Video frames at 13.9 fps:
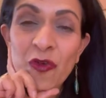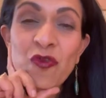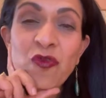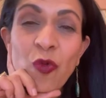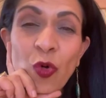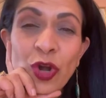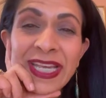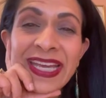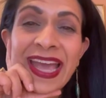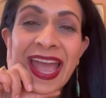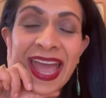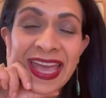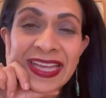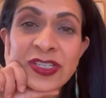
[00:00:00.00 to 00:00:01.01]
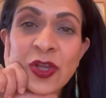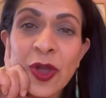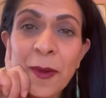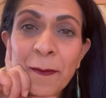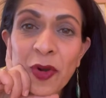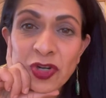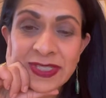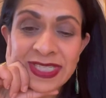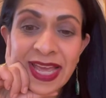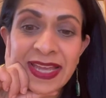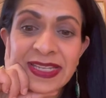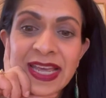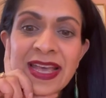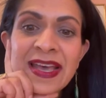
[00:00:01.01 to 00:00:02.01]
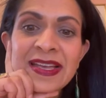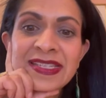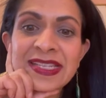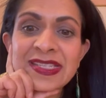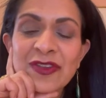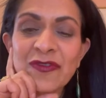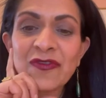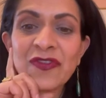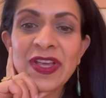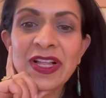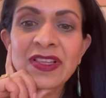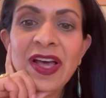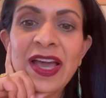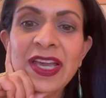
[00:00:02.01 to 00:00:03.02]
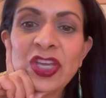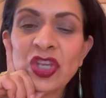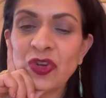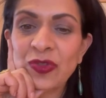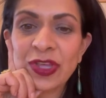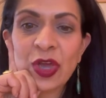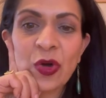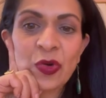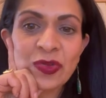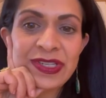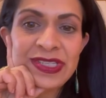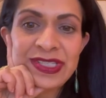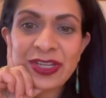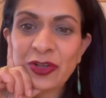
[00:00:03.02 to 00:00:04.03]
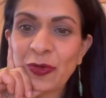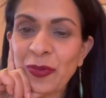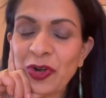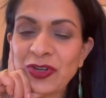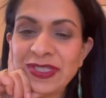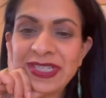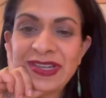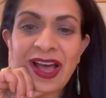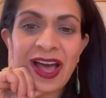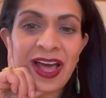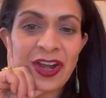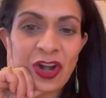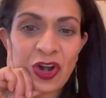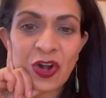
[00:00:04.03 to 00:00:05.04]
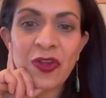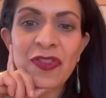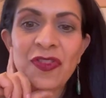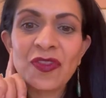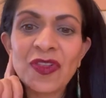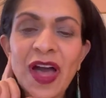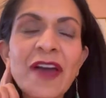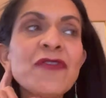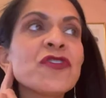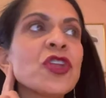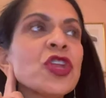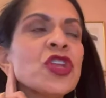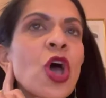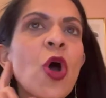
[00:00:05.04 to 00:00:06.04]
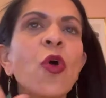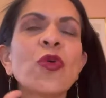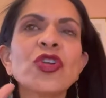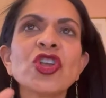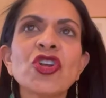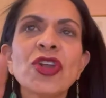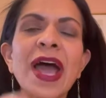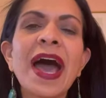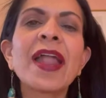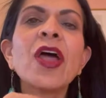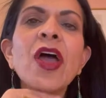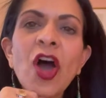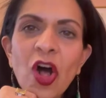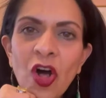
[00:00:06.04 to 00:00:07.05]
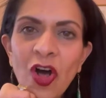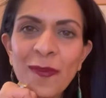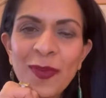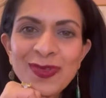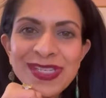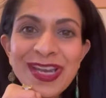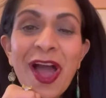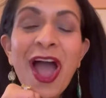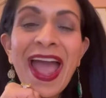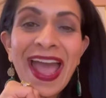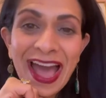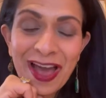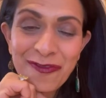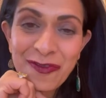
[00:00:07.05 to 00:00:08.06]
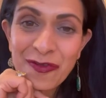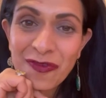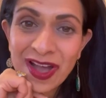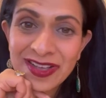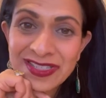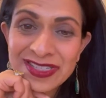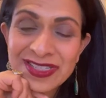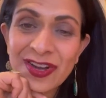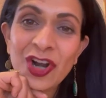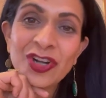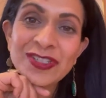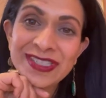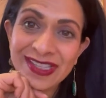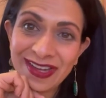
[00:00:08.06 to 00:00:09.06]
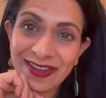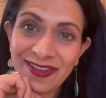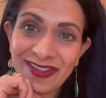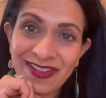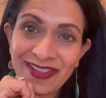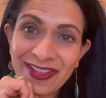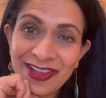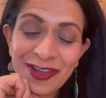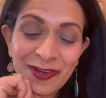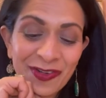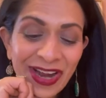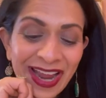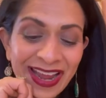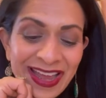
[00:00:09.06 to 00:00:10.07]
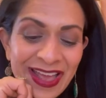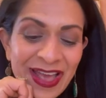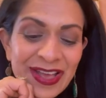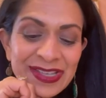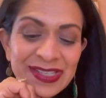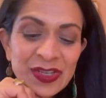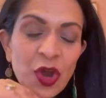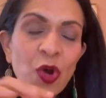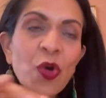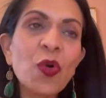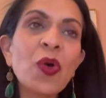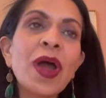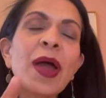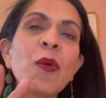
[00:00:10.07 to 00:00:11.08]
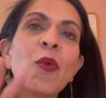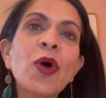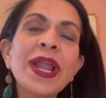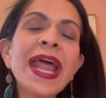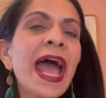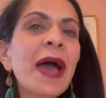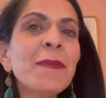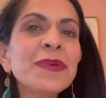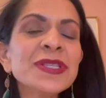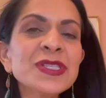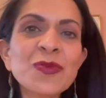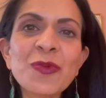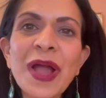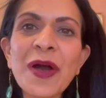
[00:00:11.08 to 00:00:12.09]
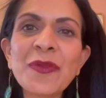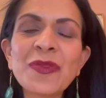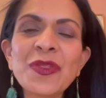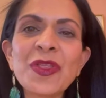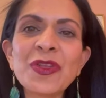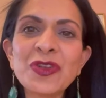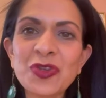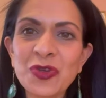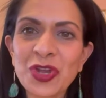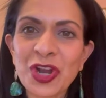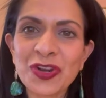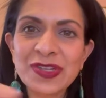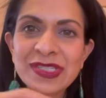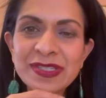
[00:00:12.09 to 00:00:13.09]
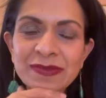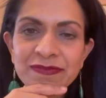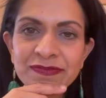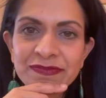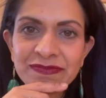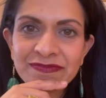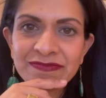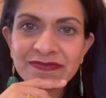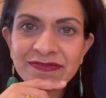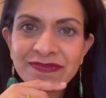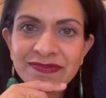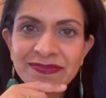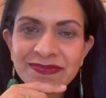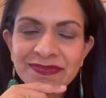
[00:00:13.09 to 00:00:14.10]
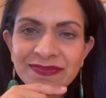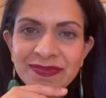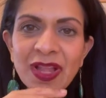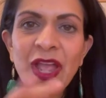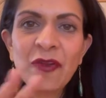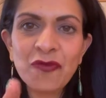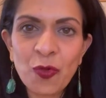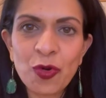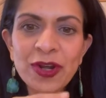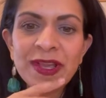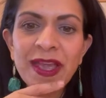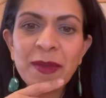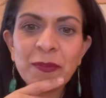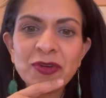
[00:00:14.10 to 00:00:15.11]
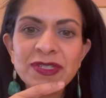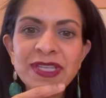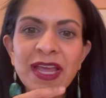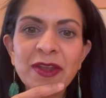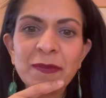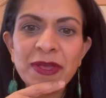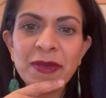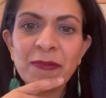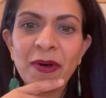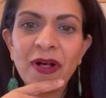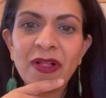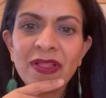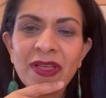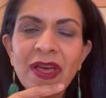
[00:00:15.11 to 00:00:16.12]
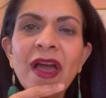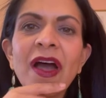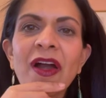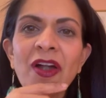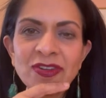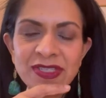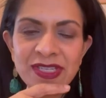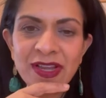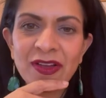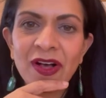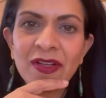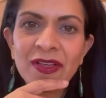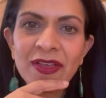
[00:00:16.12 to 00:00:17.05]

48%. Does it feel like you're the only single person on earth left? No, you're not. Almost half of us are single. Okay. So what happens around New Year's if 48% of people are single?